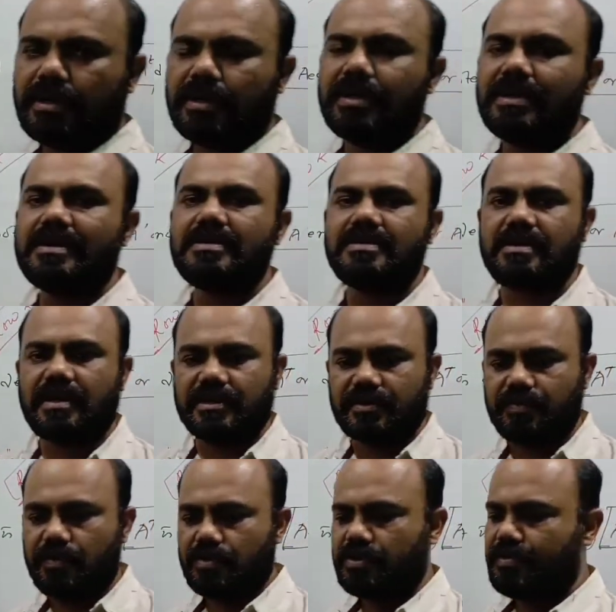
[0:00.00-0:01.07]
the
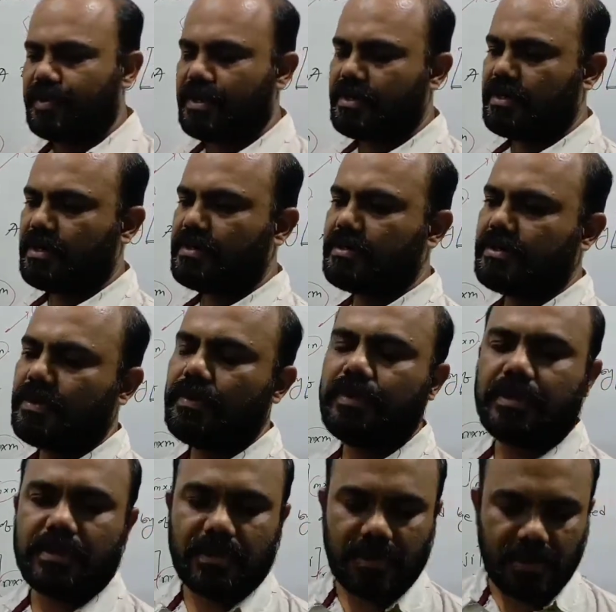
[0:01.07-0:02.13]
transposed matrix. So
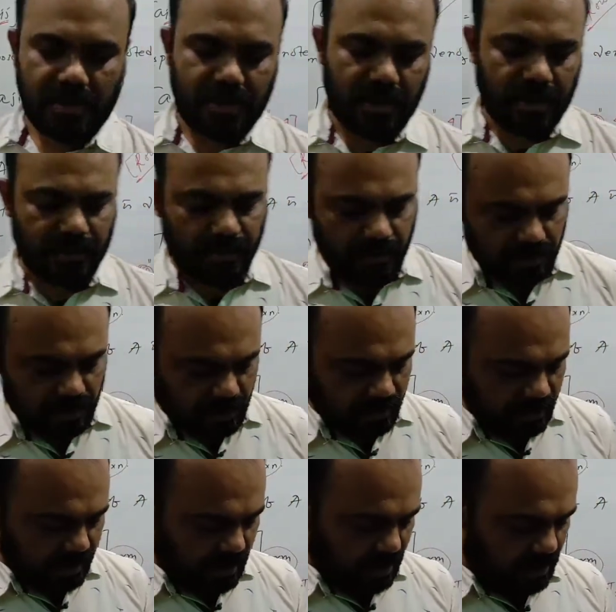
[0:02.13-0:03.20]
this is the transpose of a
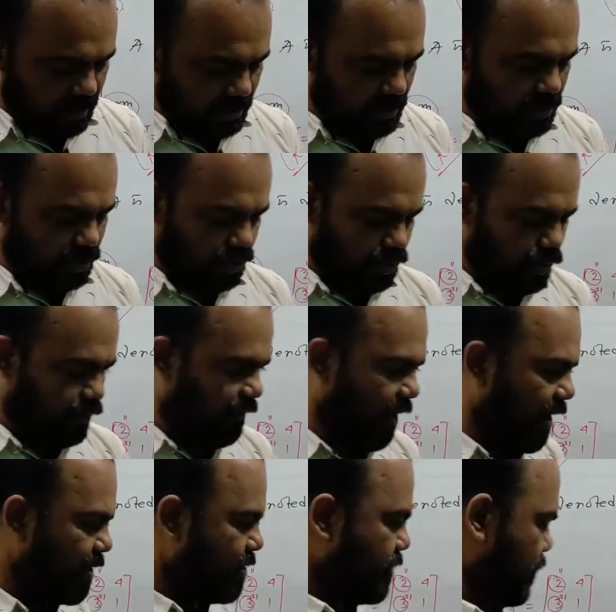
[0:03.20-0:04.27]
matrix. To find